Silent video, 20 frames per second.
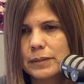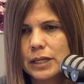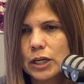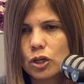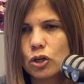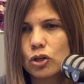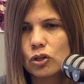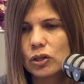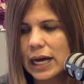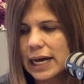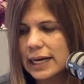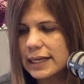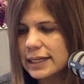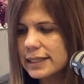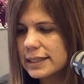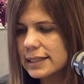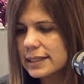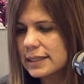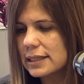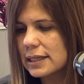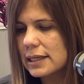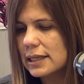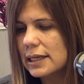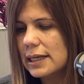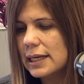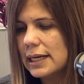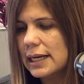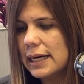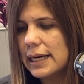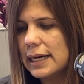colitis.
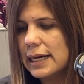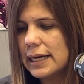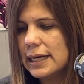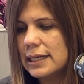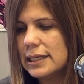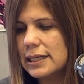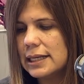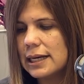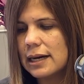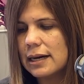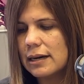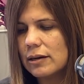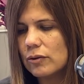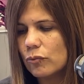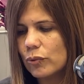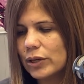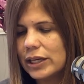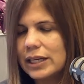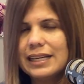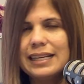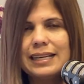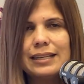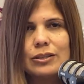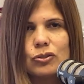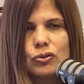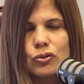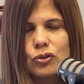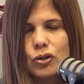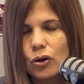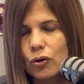And we need
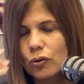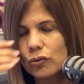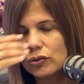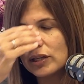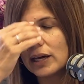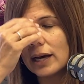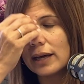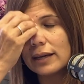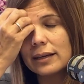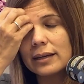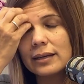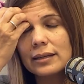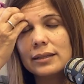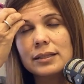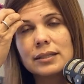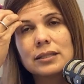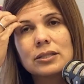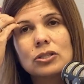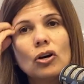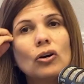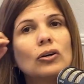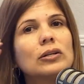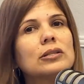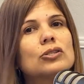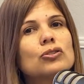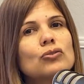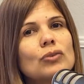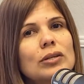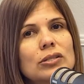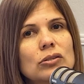to know that it is not a
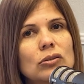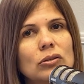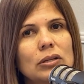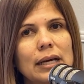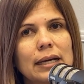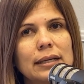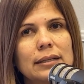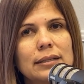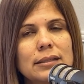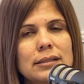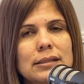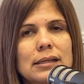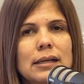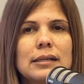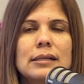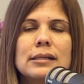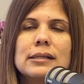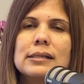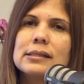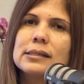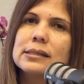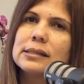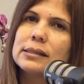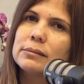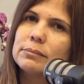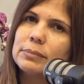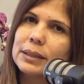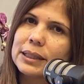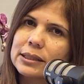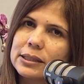stress colitis, that it is a
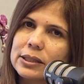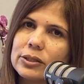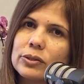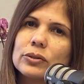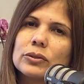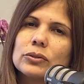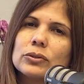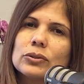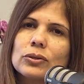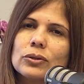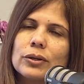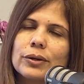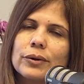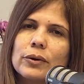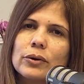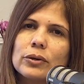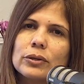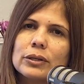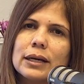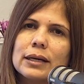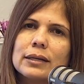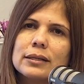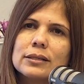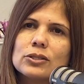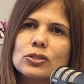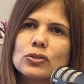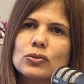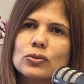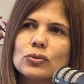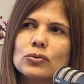bacterial colitis
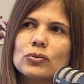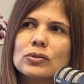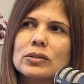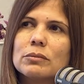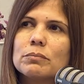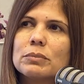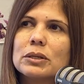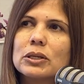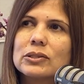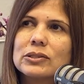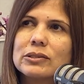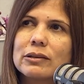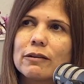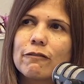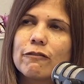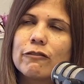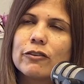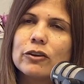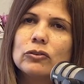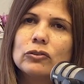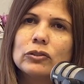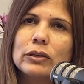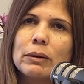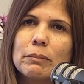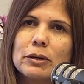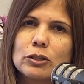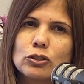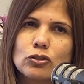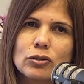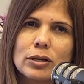to use it, because I feel that
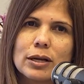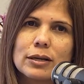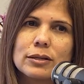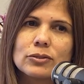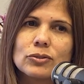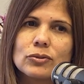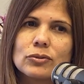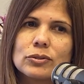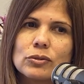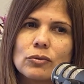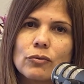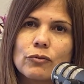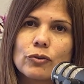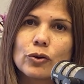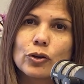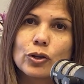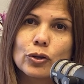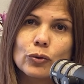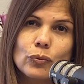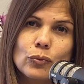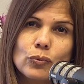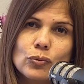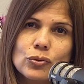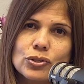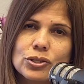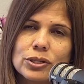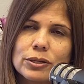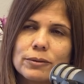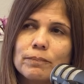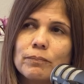metronidazole is
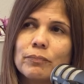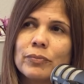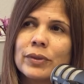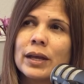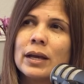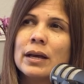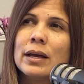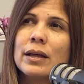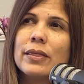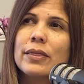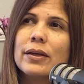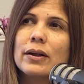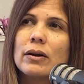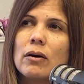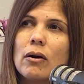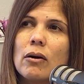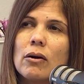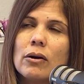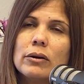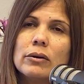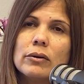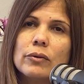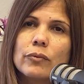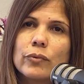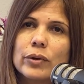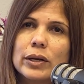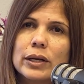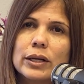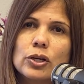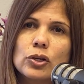overused. There are
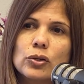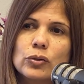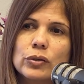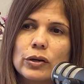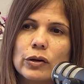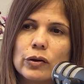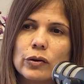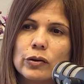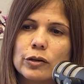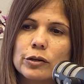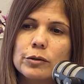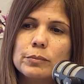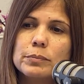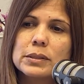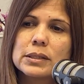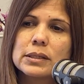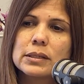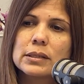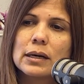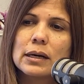really good herbs,